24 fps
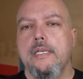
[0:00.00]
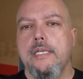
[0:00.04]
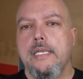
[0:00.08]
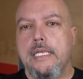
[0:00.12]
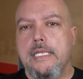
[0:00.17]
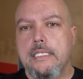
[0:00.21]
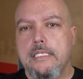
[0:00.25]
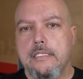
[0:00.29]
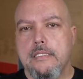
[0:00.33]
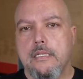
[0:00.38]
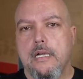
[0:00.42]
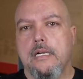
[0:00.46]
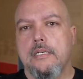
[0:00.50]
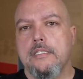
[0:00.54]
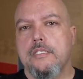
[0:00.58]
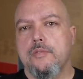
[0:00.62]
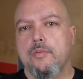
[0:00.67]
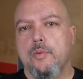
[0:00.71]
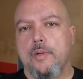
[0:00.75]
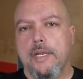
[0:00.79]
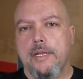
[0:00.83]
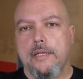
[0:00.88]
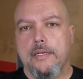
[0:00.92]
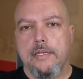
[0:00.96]
It starts
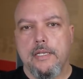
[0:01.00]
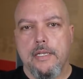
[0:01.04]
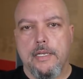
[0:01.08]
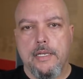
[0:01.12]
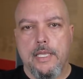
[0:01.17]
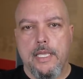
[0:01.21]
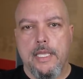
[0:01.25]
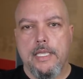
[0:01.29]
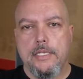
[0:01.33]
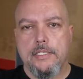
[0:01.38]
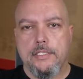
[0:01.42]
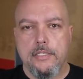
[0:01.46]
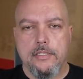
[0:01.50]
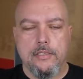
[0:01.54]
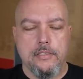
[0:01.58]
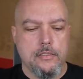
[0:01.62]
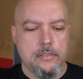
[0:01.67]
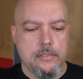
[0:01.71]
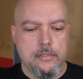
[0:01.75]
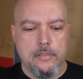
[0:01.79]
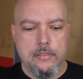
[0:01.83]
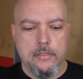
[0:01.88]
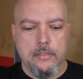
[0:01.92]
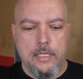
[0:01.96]
when an agent
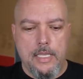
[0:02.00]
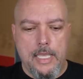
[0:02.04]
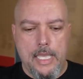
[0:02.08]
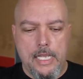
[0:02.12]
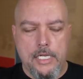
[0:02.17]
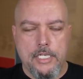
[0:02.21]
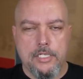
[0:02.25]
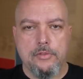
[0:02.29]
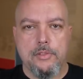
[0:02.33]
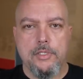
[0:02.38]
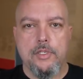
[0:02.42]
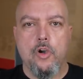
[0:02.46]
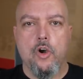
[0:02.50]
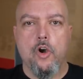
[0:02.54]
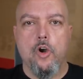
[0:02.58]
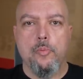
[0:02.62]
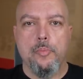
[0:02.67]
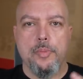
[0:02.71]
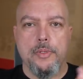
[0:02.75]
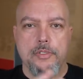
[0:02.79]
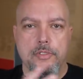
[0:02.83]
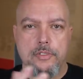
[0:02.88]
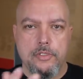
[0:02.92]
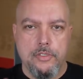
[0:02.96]
actually
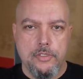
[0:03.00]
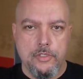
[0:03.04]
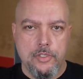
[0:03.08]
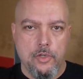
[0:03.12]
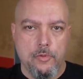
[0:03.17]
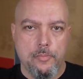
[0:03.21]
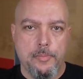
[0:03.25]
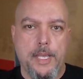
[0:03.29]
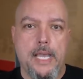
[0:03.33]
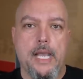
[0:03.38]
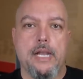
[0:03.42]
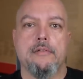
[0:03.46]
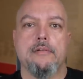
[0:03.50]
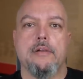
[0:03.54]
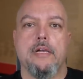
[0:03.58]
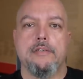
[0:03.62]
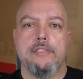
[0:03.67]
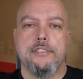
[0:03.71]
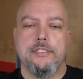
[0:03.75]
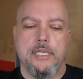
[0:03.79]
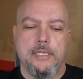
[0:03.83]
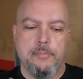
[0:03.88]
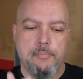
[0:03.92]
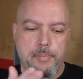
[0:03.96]
opens your background
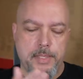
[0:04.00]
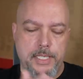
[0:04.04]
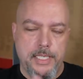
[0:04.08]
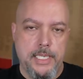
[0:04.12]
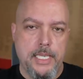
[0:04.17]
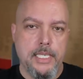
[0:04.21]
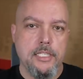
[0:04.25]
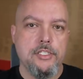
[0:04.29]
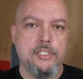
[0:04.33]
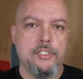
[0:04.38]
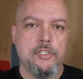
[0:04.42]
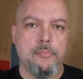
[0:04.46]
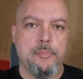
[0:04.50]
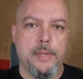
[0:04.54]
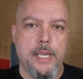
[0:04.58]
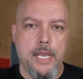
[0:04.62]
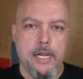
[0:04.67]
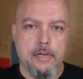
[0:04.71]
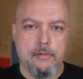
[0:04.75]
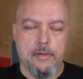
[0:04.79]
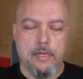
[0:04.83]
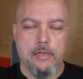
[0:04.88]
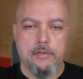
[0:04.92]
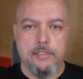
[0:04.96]
check, begins your
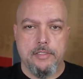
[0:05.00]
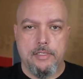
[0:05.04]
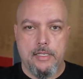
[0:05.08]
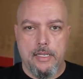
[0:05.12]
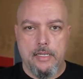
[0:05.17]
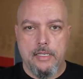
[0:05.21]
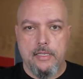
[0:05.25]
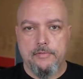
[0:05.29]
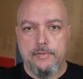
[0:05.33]
background check.